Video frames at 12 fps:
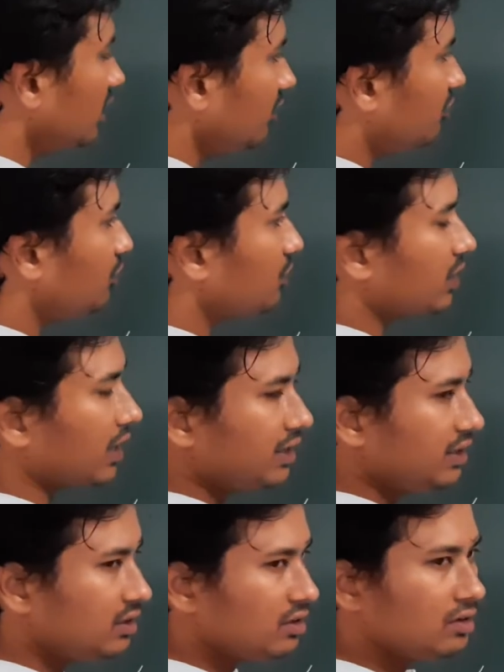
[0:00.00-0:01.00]
If you
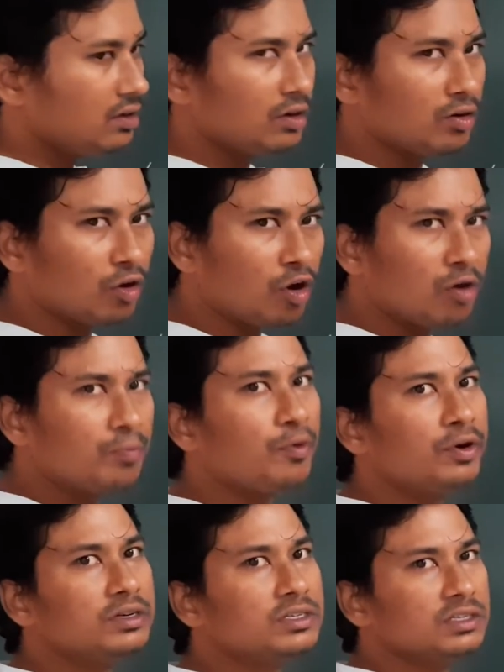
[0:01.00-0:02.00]
write the lock
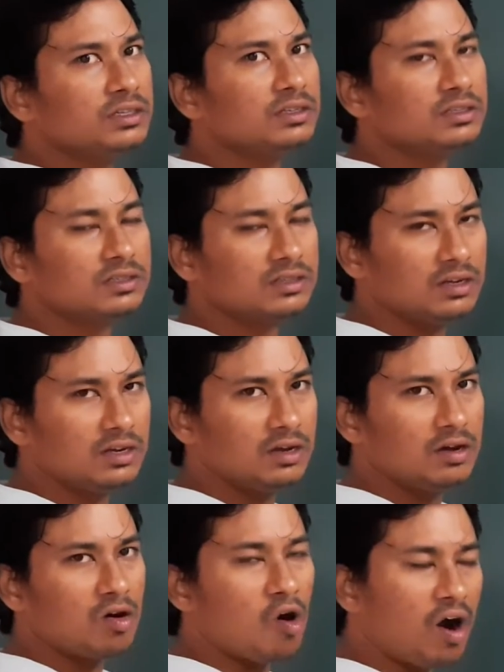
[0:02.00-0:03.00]
points in this
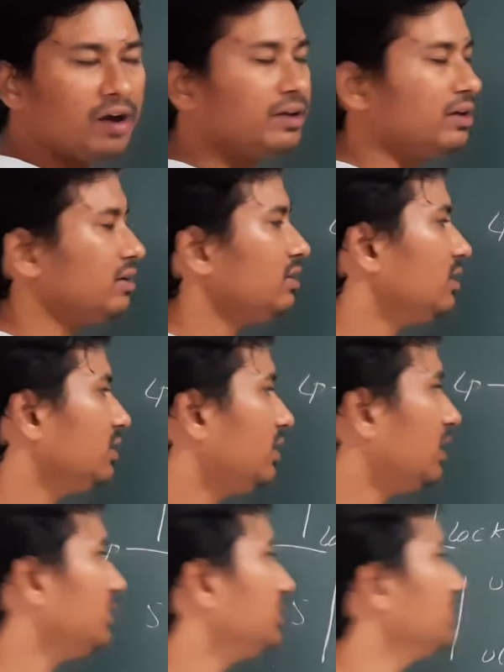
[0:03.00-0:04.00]
order,
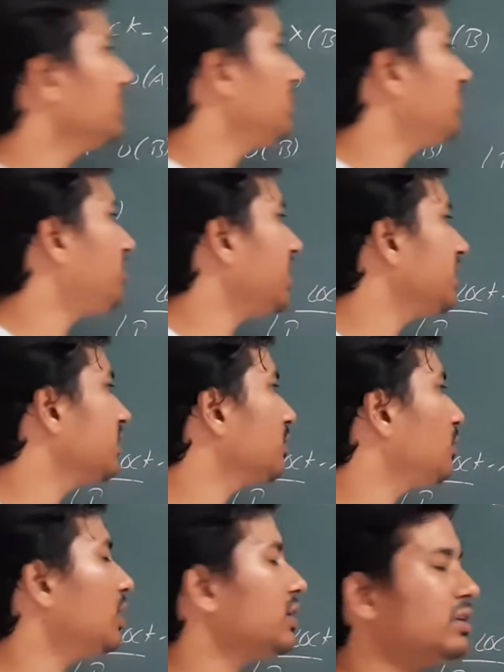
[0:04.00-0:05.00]
then you will find the
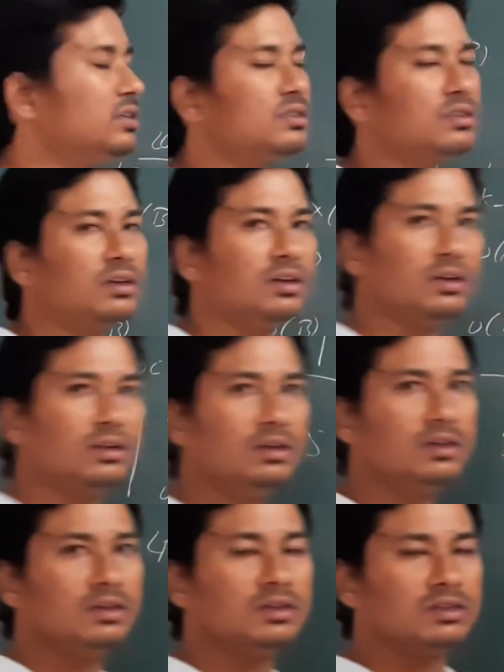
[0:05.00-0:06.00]
what is the
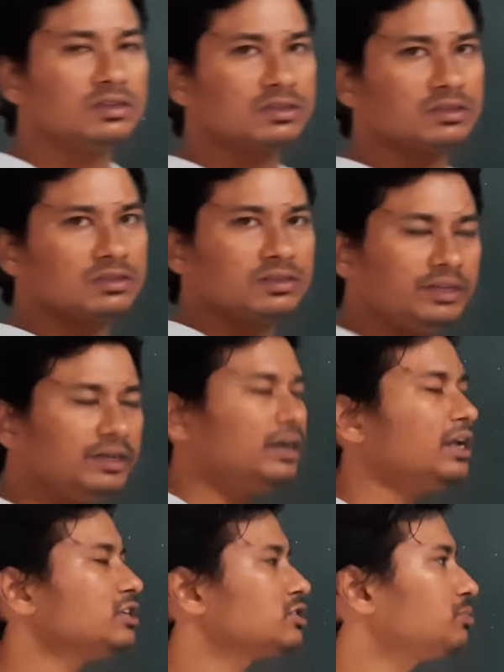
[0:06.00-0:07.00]

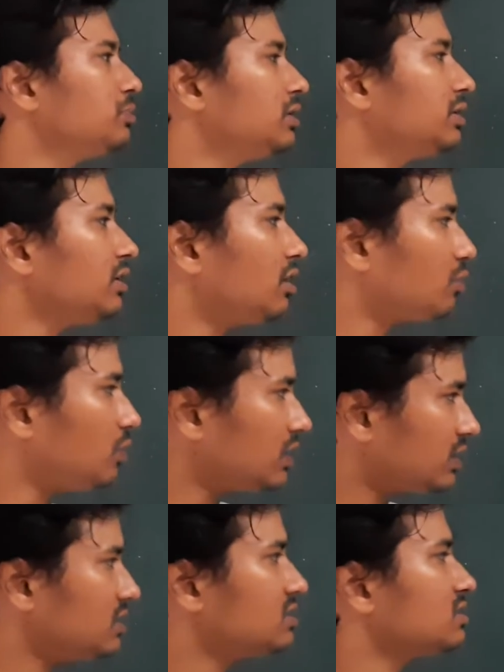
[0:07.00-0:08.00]
serializability or what
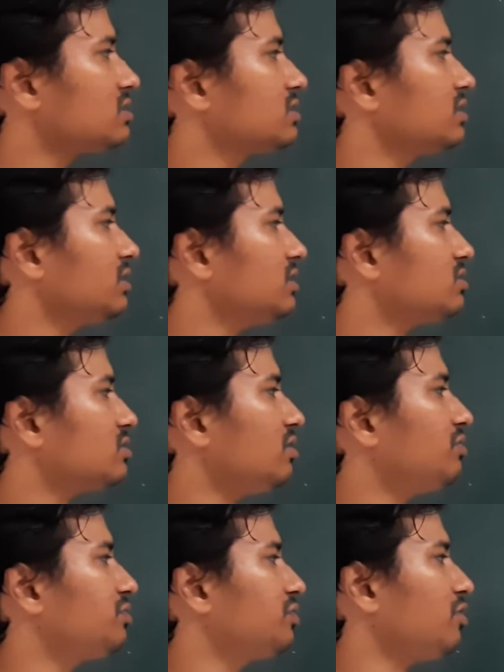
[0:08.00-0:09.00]
is the series
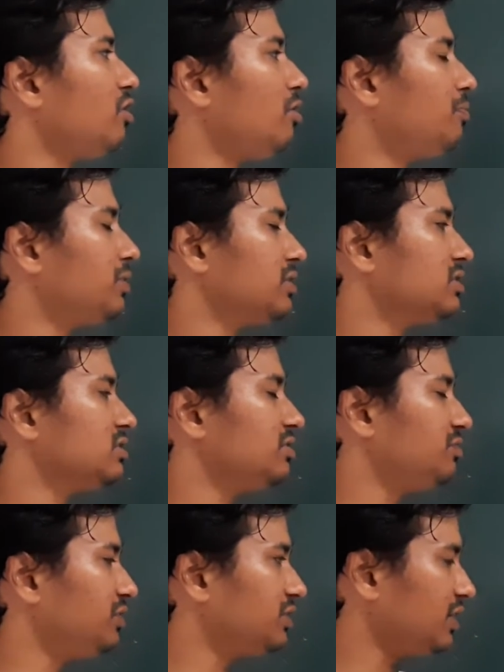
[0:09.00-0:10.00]
of operations
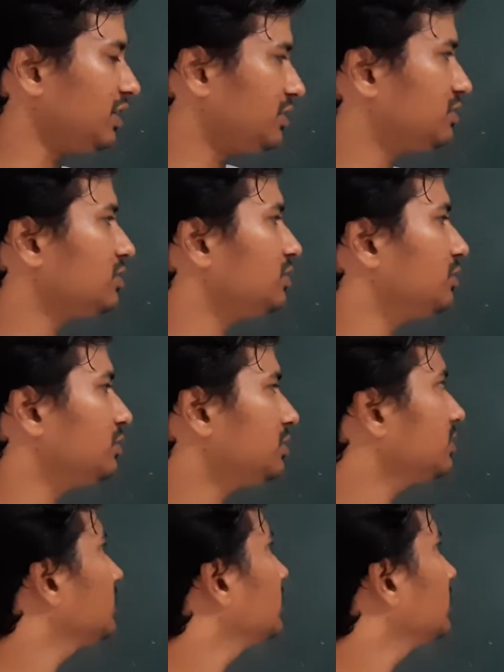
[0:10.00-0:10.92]
if it execute,